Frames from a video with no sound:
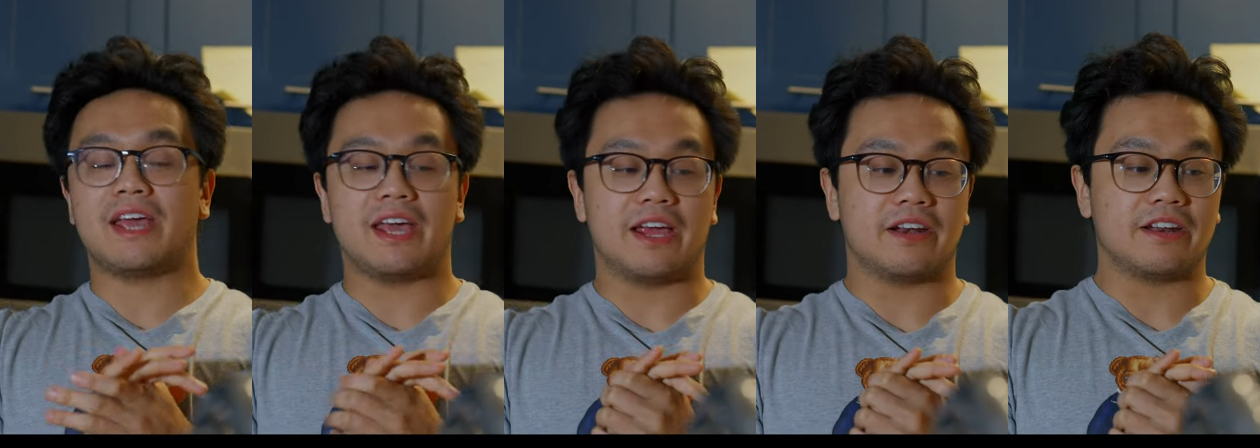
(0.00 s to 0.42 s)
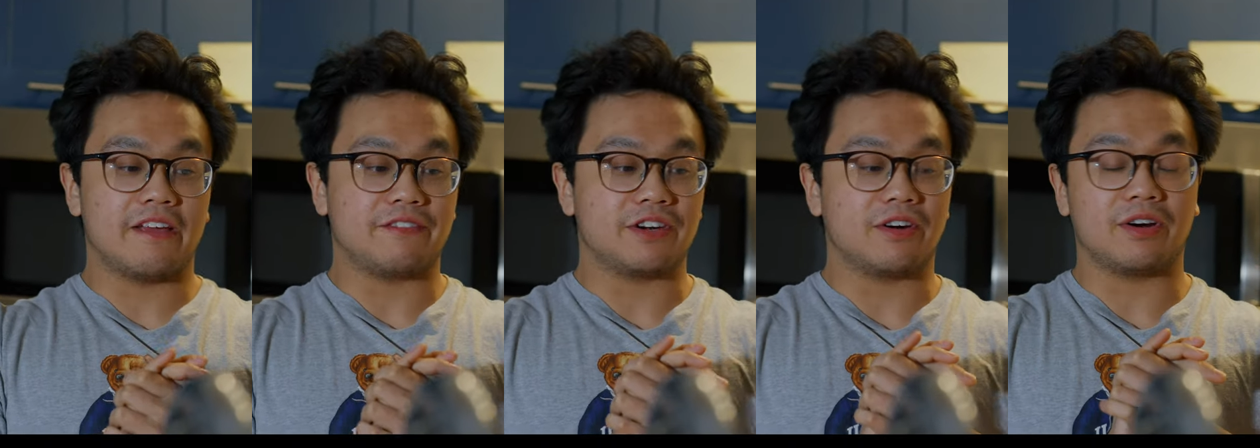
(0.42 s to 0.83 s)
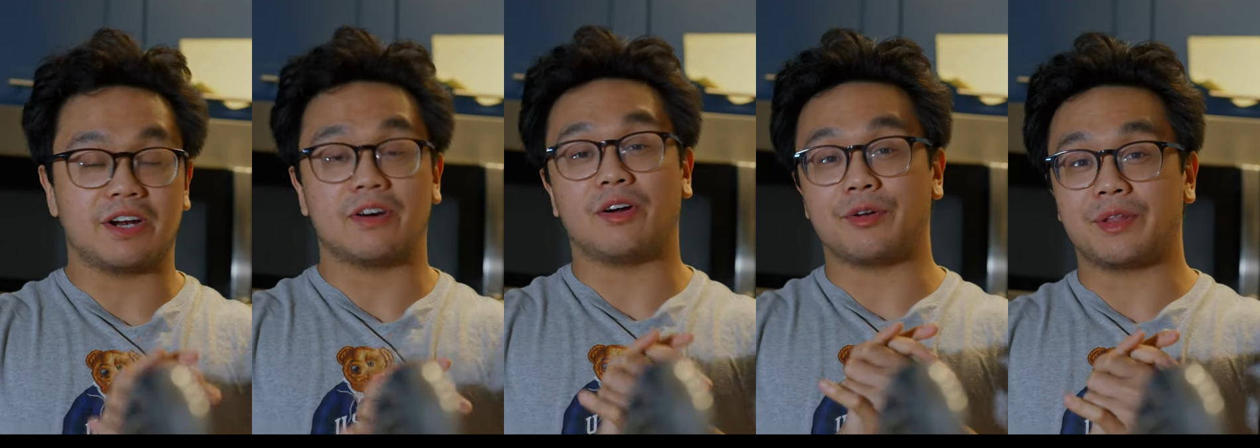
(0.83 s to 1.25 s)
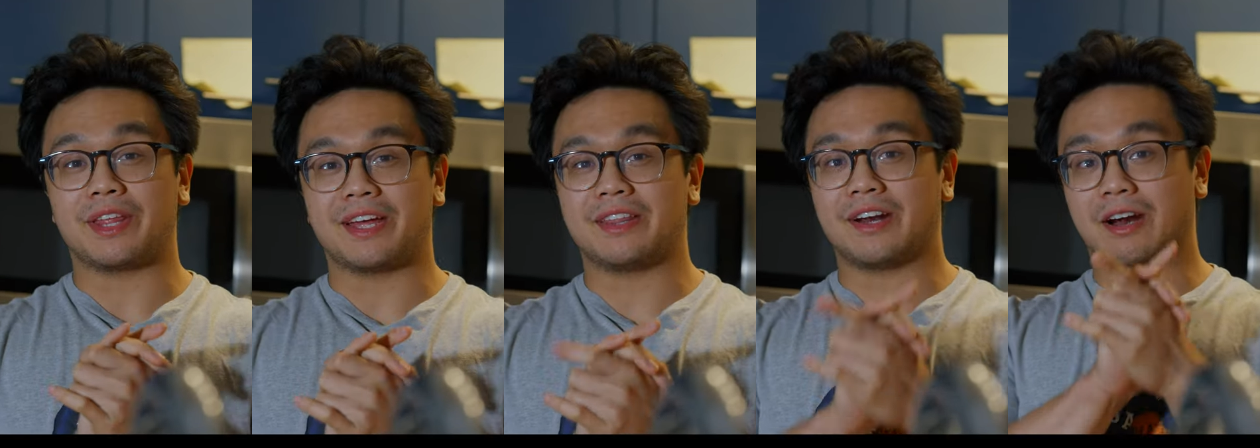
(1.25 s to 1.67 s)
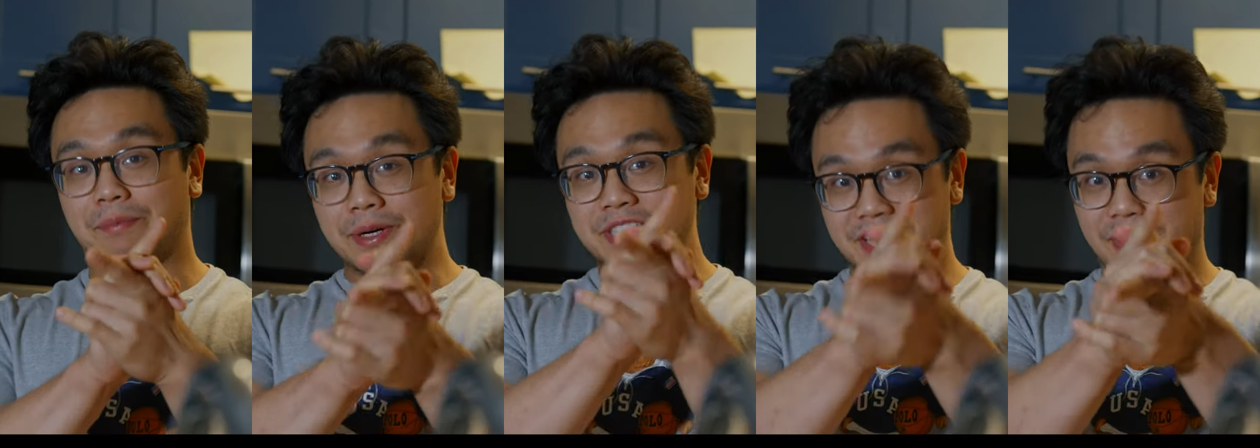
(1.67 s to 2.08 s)
and if you're here all the way to the end, then I
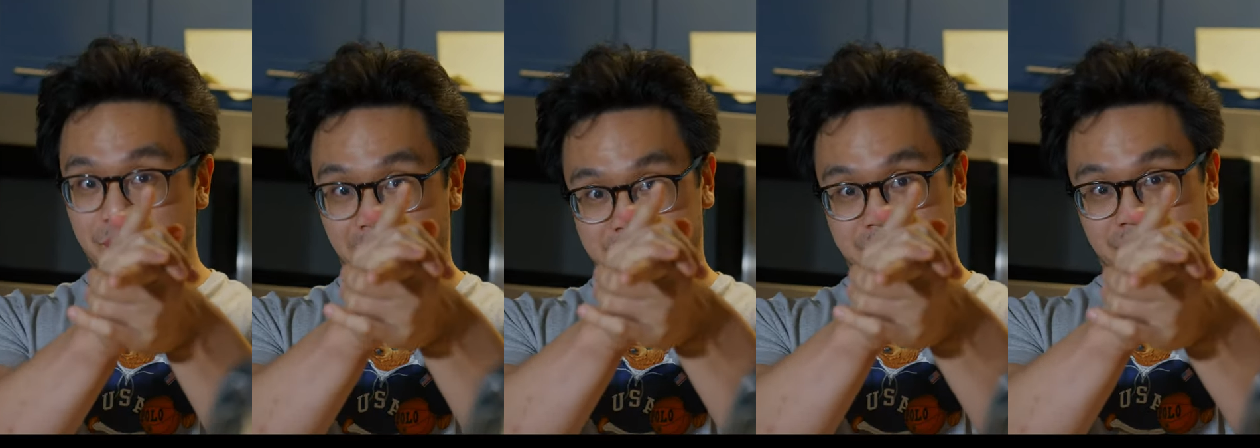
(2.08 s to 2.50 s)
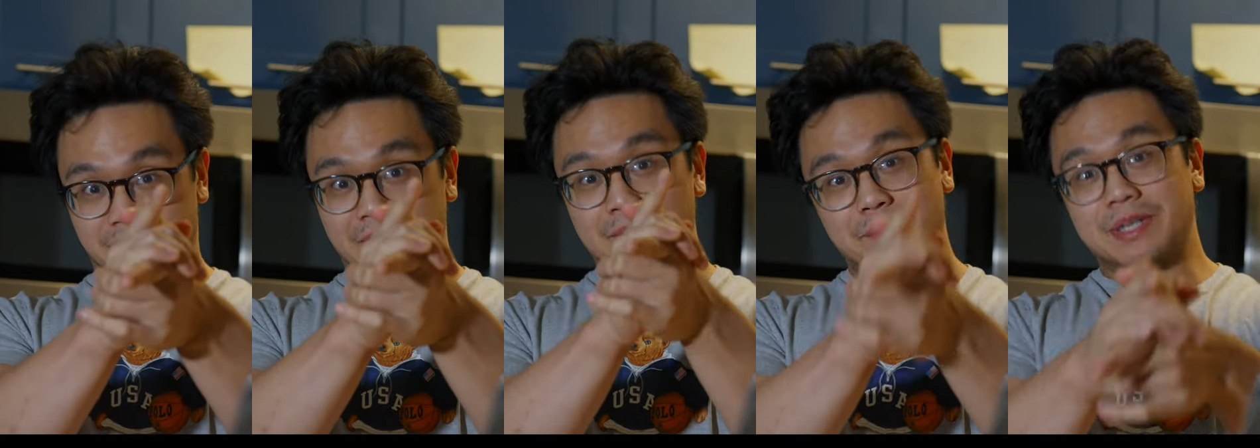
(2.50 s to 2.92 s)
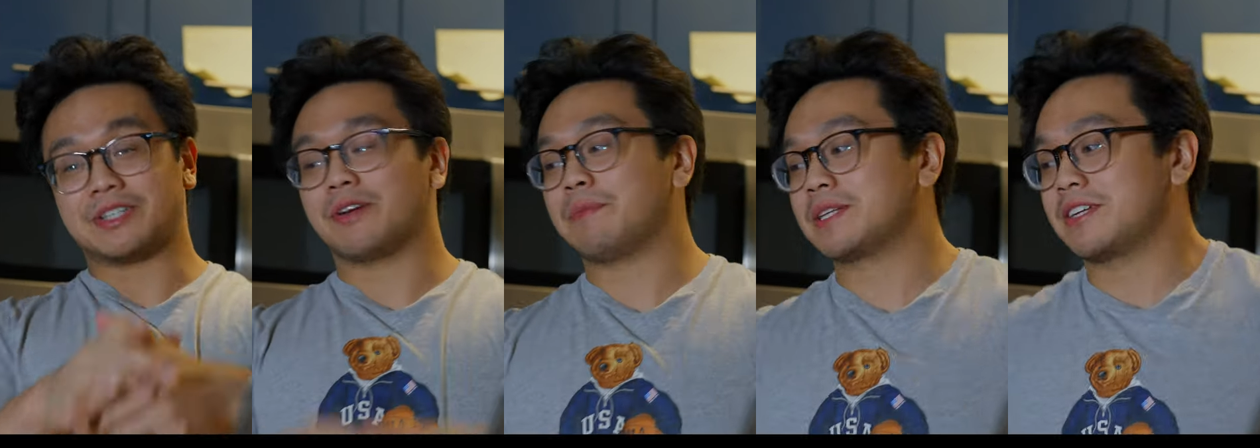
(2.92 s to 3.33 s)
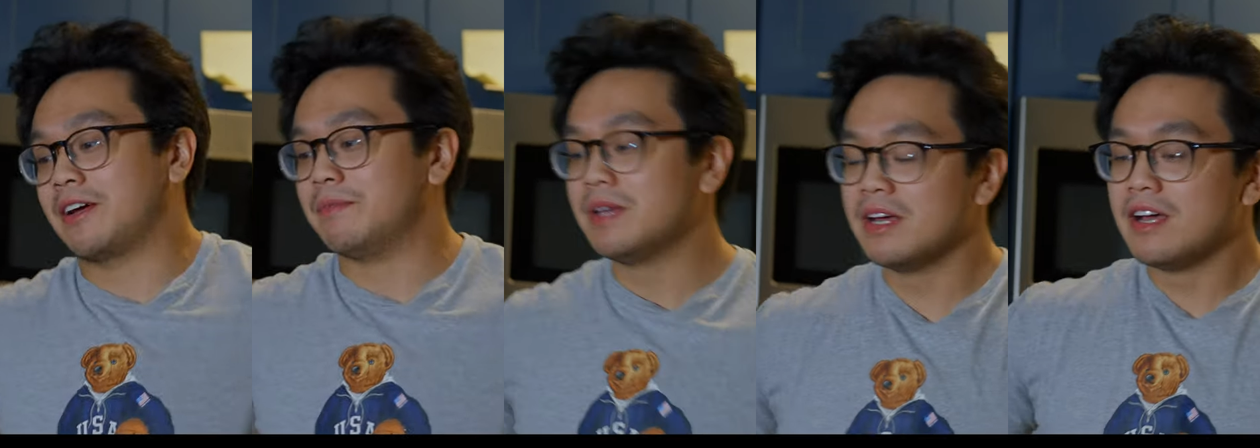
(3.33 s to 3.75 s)
appreciate you extra. Appreciate it big time.